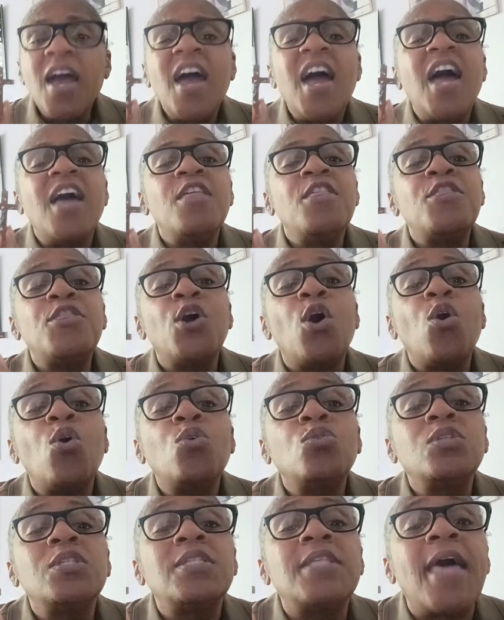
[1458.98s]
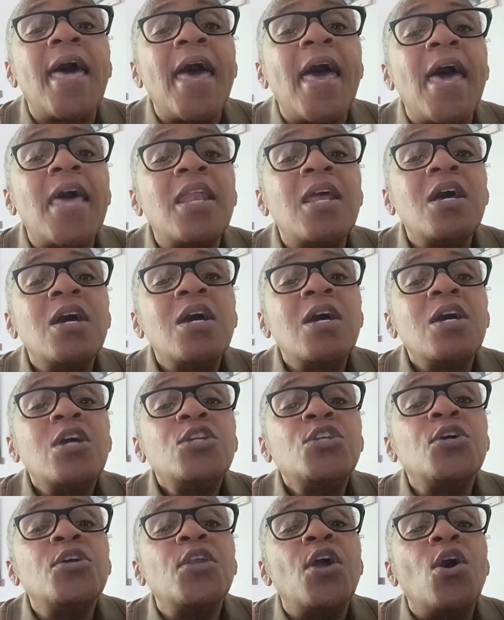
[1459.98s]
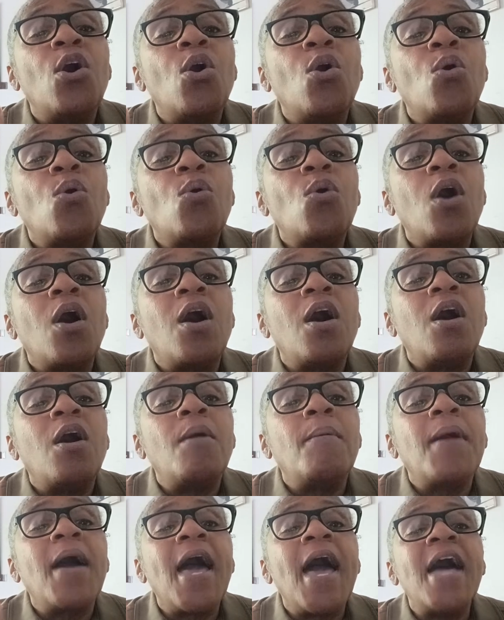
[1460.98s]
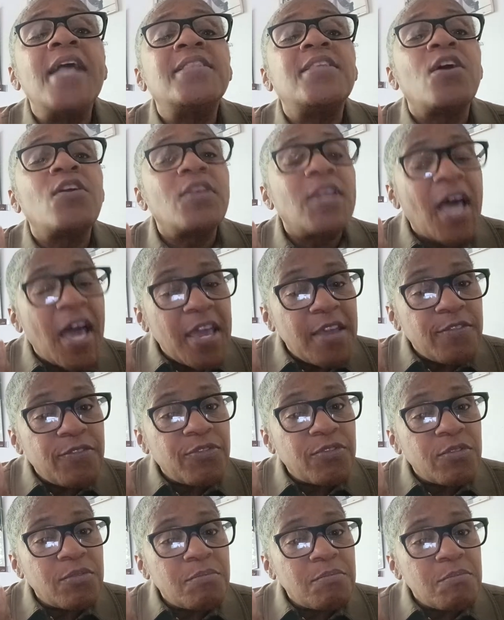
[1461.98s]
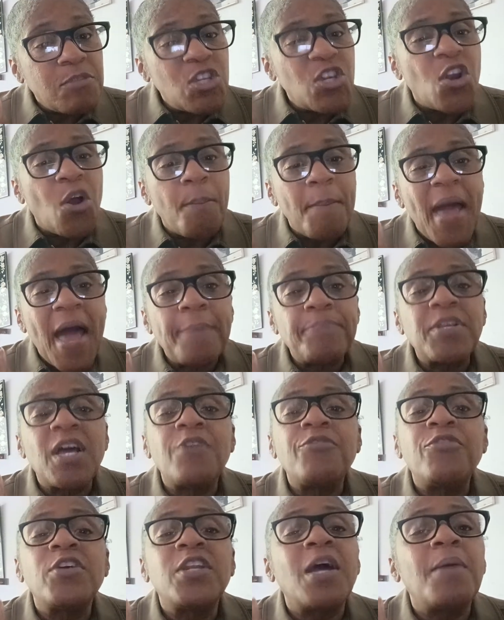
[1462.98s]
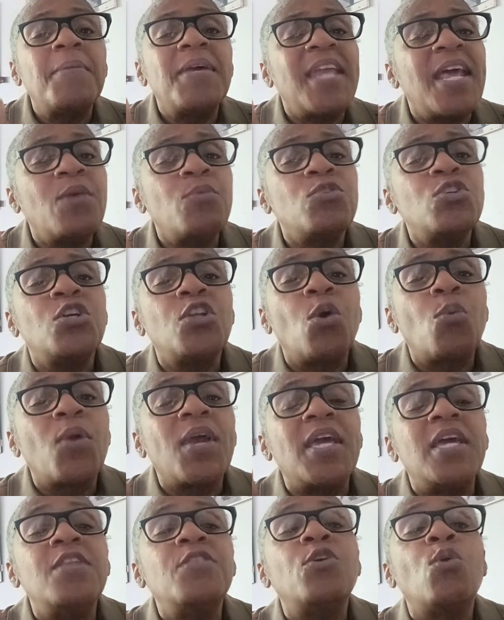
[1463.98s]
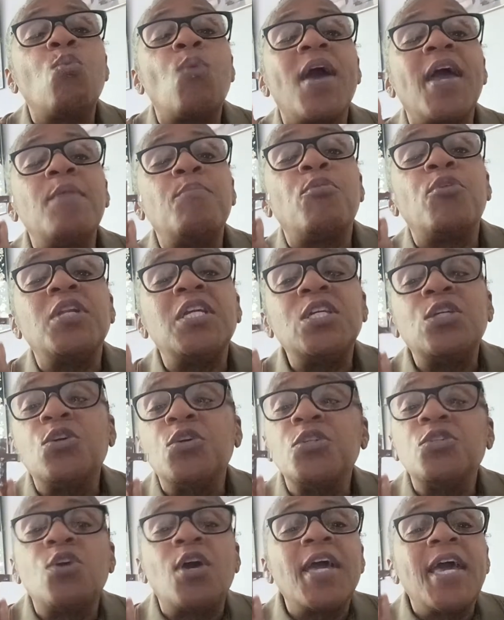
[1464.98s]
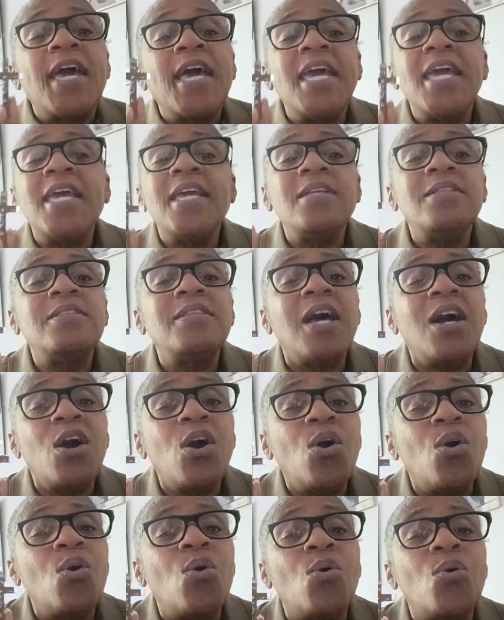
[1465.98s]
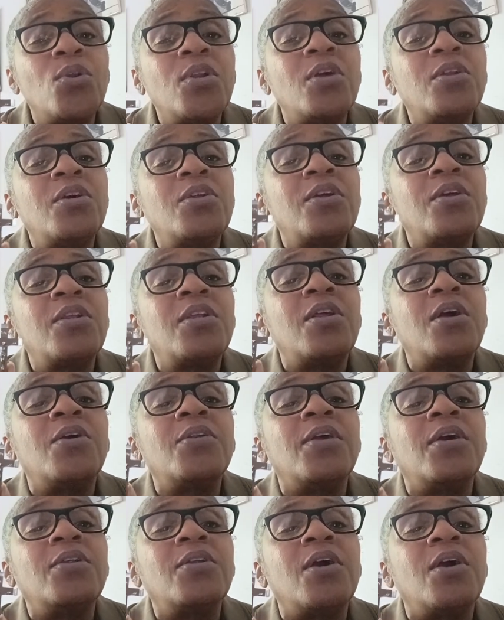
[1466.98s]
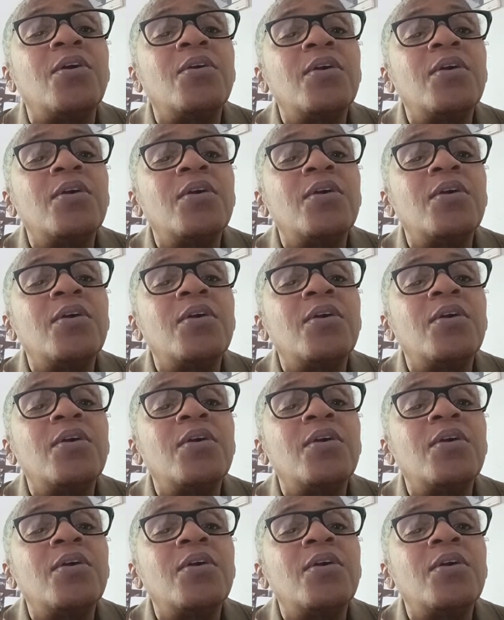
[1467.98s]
and those that, you know, uh, had their life, you know, mapped out for them and they, you know, were in the way pretty good. He, no, no, no, no, no, no, no.